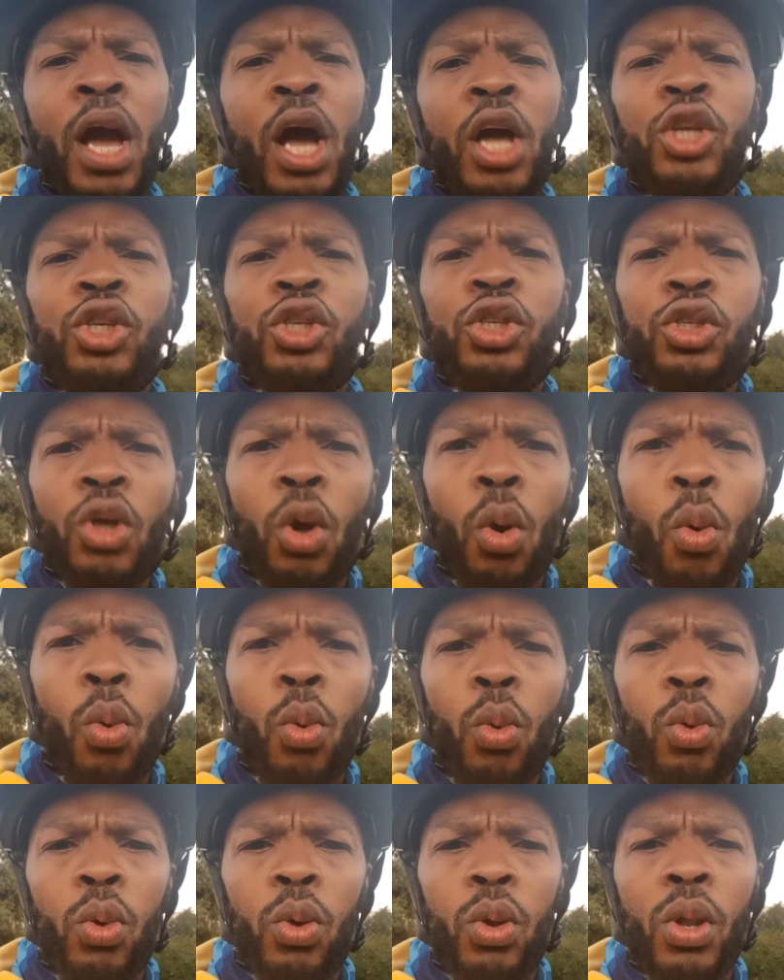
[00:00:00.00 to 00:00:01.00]

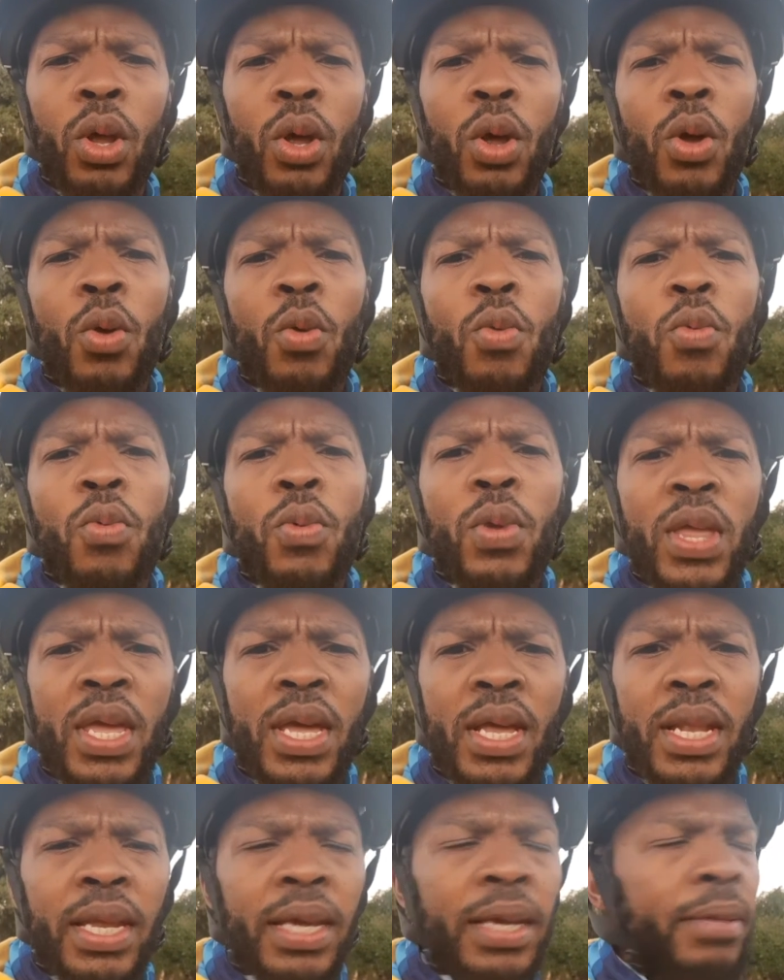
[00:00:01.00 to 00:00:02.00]
Saul
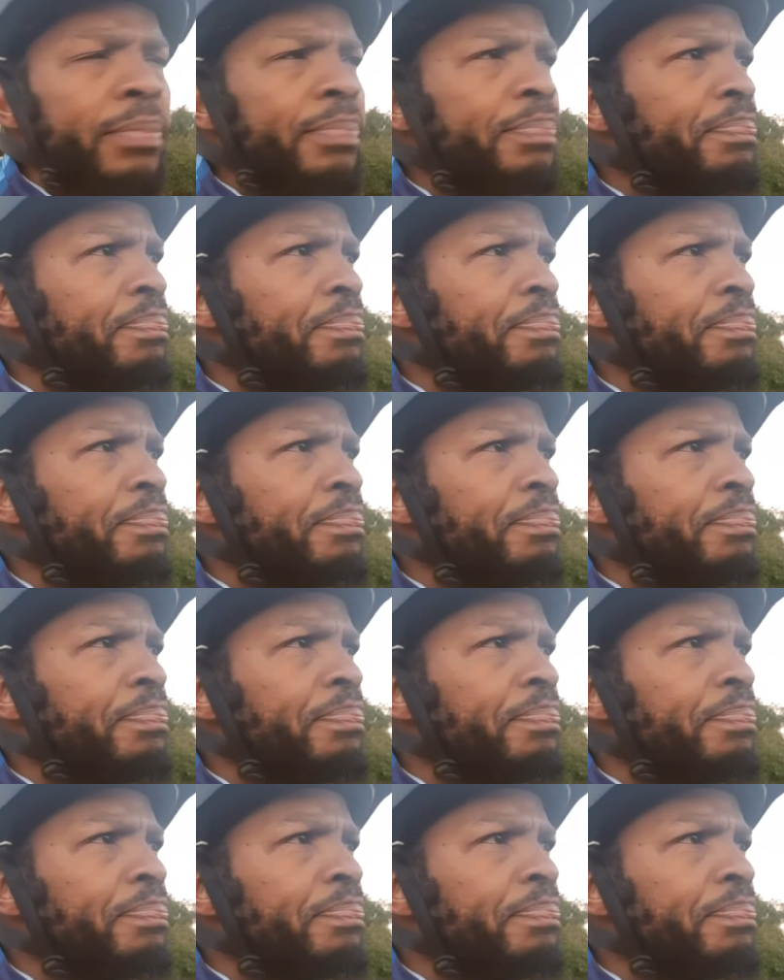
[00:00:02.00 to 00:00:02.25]
really